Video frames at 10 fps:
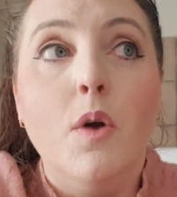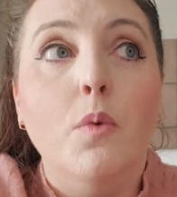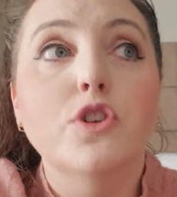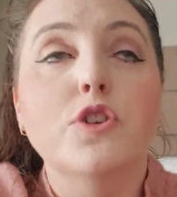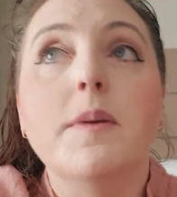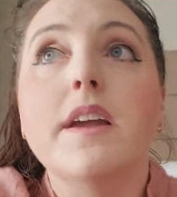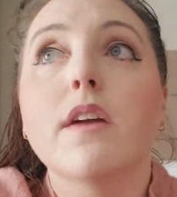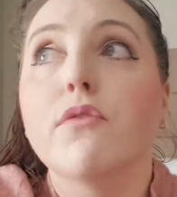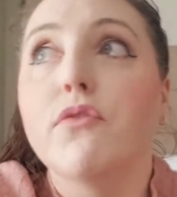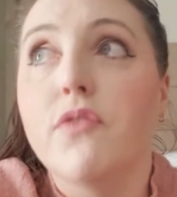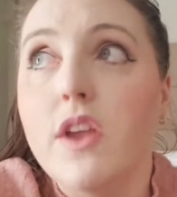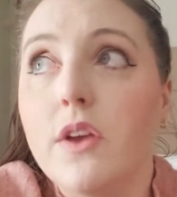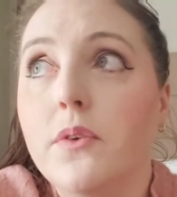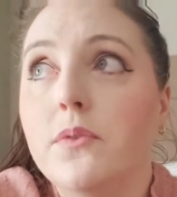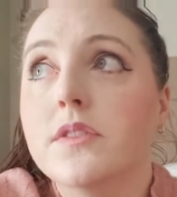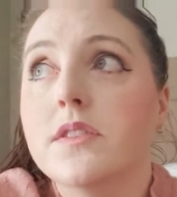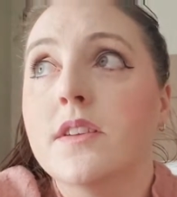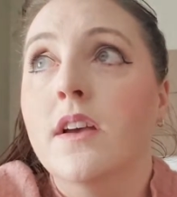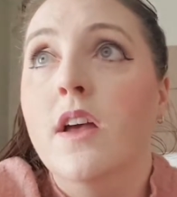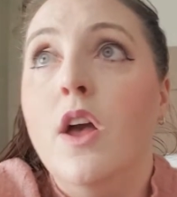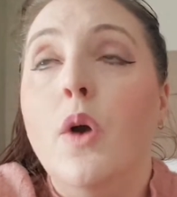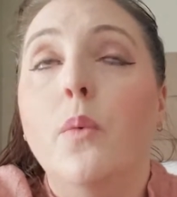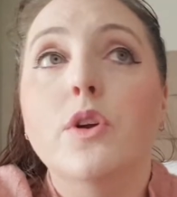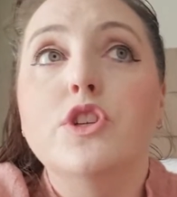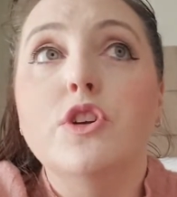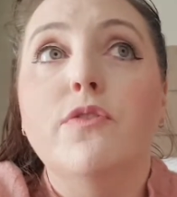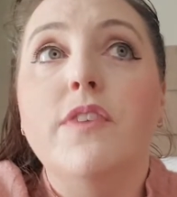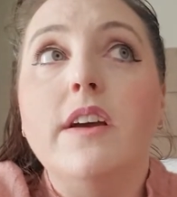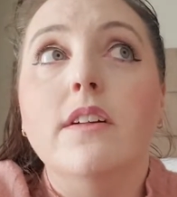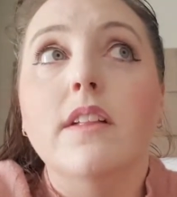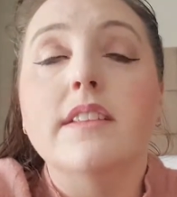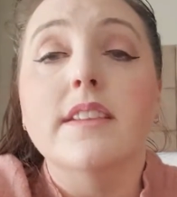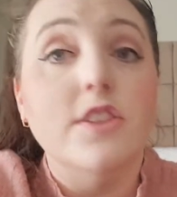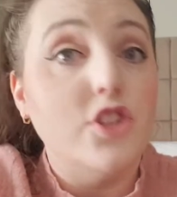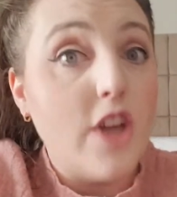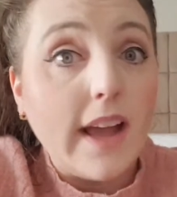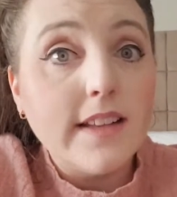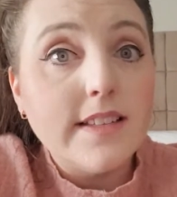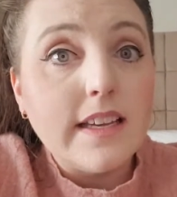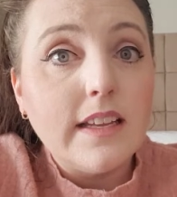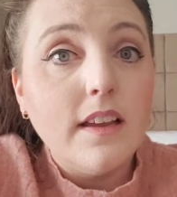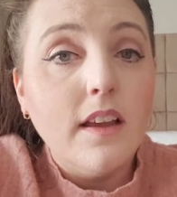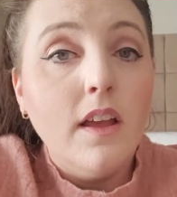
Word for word: Would you be confused? Would you feel dejected?